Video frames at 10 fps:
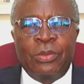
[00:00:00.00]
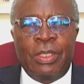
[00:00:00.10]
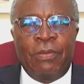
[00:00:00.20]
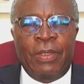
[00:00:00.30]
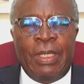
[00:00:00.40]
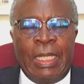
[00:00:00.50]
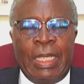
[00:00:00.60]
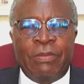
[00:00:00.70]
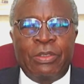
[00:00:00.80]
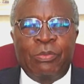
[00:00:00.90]
to have their
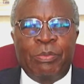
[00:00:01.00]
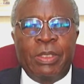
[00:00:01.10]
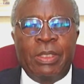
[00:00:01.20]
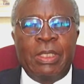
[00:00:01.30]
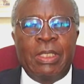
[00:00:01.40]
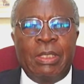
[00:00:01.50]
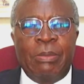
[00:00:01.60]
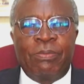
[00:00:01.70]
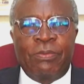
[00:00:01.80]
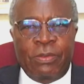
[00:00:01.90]
lives to be
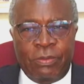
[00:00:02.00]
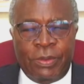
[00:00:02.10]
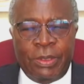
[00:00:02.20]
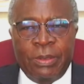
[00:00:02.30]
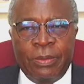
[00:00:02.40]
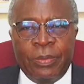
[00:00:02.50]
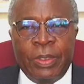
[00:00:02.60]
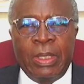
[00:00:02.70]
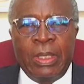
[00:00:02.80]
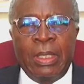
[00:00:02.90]
improved.
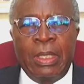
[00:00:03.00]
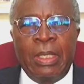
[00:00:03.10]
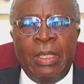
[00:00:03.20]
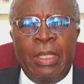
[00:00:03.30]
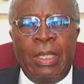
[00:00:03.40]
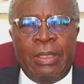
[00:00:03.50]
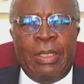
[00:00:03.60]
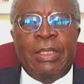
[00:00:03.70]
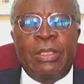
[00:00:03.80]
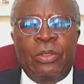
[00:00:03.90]

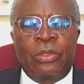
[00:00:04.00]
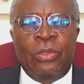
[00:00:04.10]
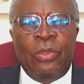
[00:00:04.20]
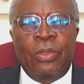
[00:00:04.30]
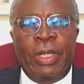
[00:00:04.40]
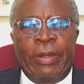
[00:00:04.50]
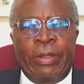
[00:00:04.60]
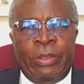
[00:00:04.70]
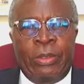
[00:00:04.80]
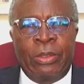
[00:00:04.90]
And that is also
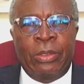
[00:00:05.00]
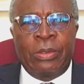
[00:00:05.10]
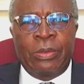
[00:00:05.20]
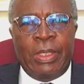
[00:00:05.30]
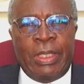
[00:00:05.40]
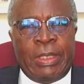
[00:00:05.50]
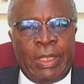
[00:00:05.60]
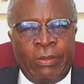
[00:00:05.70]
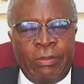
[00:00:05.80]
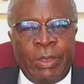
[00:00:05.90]
our goal as
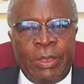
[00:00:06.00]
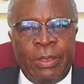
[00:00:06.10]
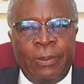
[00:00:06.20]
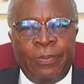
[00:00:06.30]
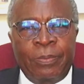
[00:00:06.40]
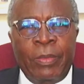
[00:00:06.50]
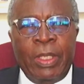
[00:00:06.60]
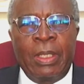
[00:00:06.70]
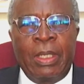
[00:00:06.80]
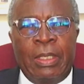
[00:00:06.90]
government.
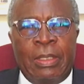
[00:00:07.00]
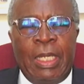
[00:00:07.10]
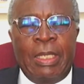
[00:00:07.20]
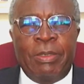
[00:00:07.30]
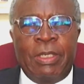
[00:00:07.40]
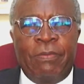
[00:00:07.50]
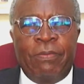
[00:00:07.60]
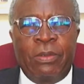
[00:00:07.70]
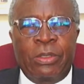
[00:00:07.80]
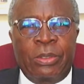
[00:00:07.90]
And I
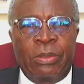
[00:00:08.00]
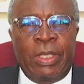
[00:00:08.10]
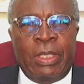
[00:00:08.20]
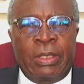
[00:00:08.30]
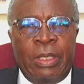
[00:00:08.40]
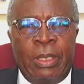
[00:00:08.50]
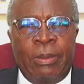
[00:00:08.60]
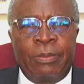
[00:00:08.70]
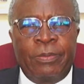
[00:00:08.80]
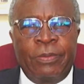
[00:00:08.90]
believe also
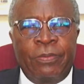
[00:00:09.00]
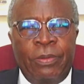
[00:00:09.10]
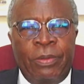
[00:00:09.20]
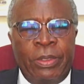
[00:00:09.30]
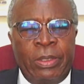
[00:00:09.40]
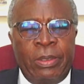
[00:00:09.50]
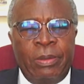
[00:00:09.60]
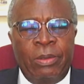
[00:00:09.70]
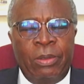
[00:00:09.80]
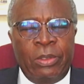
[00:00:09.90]
that for
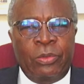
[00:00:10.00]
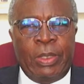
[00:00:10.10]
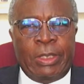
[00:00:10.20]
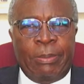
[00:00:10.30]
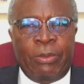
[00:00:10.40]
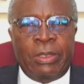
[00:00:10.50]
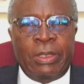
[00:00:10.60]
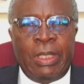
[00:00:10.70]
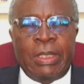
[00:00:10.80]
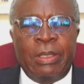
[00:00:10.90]
those who are
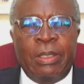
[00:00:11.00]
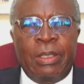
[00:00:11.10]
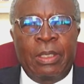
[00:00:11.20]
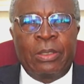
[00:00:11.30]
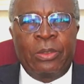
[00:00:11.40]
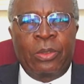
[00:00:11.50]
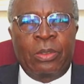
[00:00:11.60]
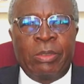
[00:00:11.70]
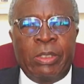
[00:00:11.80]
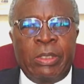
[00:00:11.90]
supporting us, the international
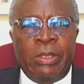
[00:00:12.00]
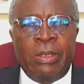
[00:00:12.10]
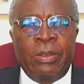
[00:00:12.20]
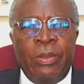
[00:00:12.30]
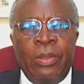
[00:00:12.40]
community,